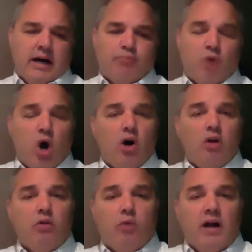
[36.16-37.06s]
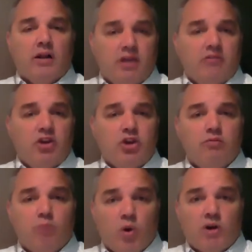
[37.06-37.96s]
all while giving you
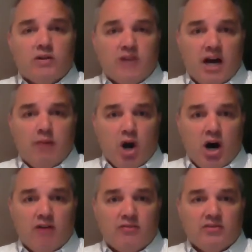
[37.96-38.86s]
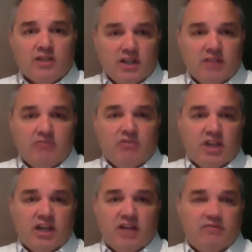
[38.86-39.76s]
more time off to live the
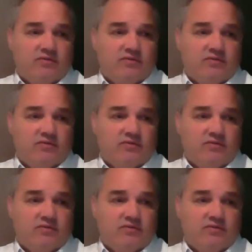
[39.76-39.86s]
life